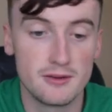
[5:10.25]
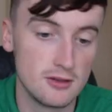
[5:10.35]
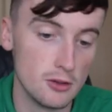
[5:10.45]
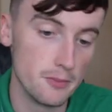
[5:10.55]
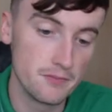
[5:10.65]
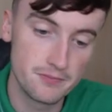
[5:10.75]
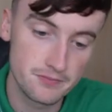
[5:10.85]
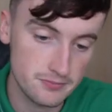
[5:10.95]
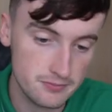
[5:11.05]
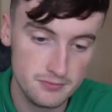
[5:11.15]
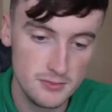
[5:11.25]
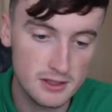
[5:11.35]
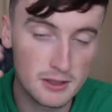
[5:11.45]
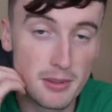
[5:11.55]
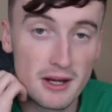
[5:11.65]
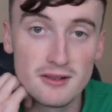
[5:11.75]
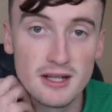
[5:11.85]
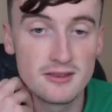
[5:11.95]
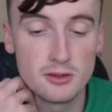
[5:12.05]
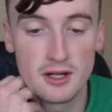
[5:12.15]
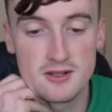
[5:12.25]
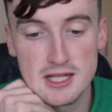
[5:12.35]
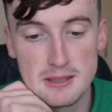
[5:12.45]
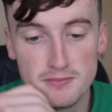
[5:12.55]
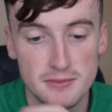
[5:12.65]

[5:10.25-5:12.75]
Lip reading: So comparing that to our team,